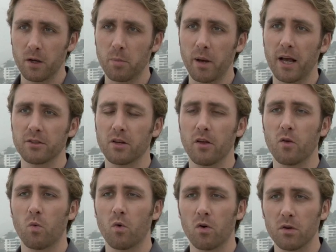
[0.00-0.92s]
and pass on
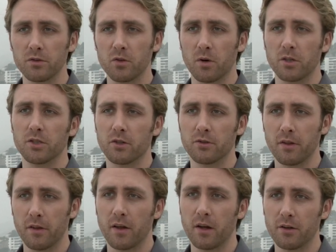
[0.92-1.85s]
the world to our
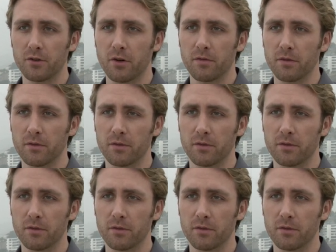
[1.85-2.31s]
children that they deserve.